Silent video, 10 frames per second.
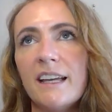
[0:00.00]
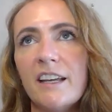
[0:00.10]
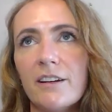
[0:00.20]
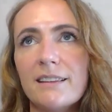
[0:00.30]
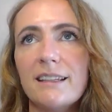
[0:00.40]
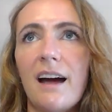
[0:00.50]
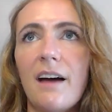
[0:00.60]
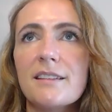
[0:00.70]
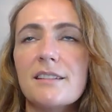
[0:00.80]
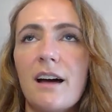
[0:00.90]
hearing the
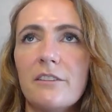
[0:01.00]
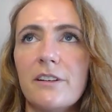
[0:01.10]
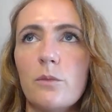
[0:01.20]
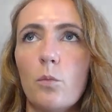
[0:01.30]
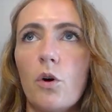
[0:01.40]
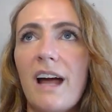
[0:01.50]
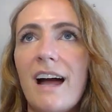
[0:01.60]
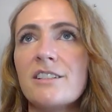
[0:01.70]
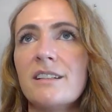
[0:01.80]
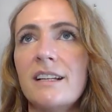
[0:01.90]
other side of it and what
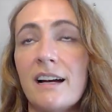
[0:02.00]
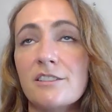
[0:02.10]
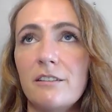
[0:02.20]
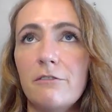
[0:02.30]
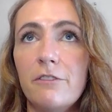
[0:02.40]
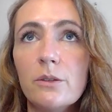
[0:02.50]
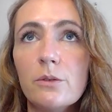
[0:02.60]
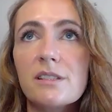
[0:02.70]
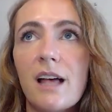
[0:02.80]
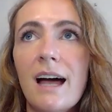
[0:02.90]
it actually
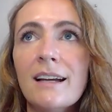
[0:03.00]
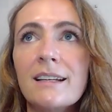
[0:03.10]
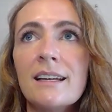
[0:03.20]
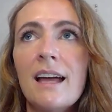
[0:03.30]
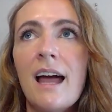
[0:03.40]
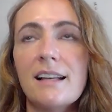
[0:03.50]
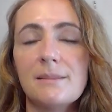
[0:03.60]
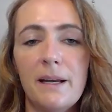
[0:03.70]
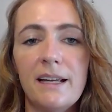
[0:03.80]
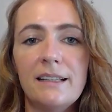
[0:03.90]
feels like
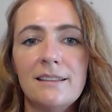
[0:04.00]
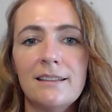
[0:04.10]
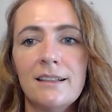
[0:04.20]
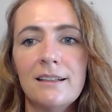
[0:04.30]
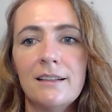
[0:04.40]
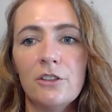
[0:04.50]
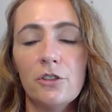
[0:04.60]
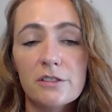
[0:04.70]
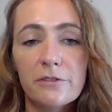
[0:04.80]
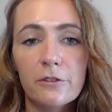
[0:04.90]
has been
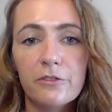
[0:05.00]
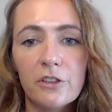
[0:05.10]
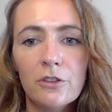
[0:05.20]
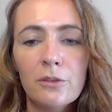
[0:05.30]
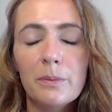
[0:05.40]
useful for you.